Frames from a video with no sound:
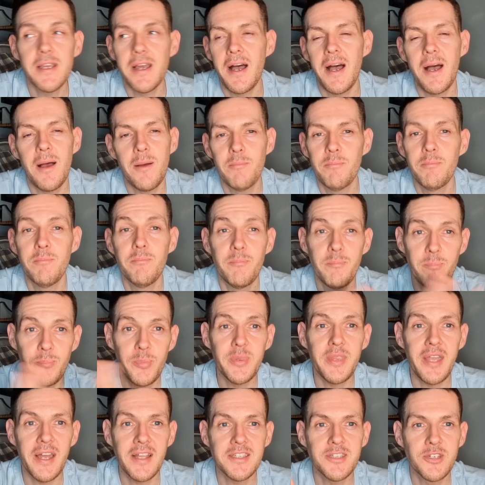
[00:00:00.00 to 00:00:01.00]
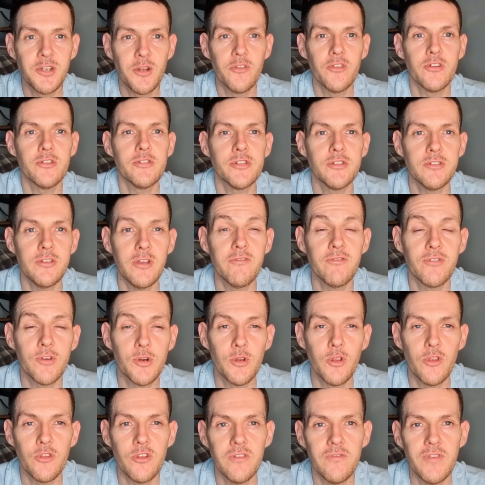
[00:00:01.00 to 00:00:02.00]
Um, but that's another for
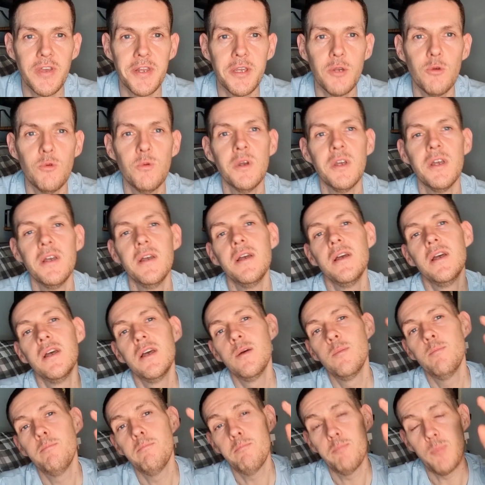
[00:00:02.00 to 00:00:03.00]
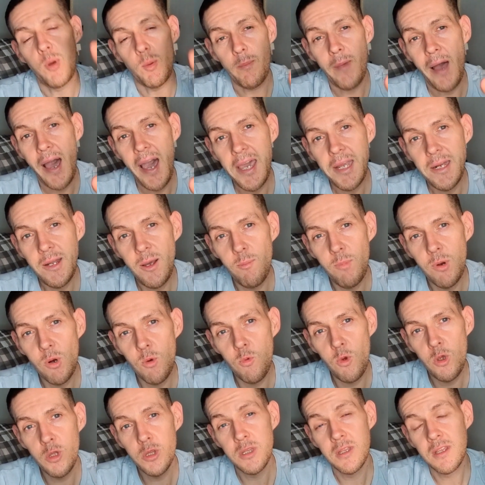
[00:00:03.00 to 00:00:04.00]
another video. But my number
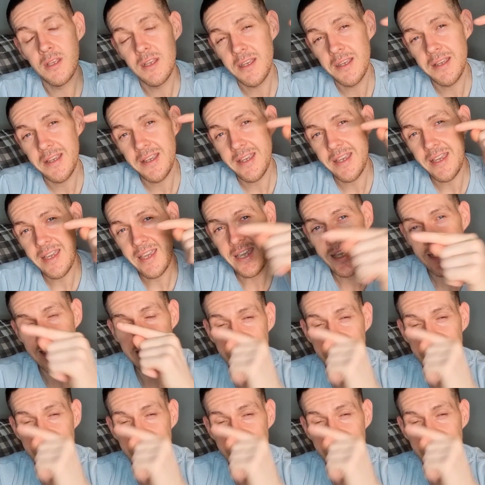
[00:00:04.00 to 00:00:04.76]
one is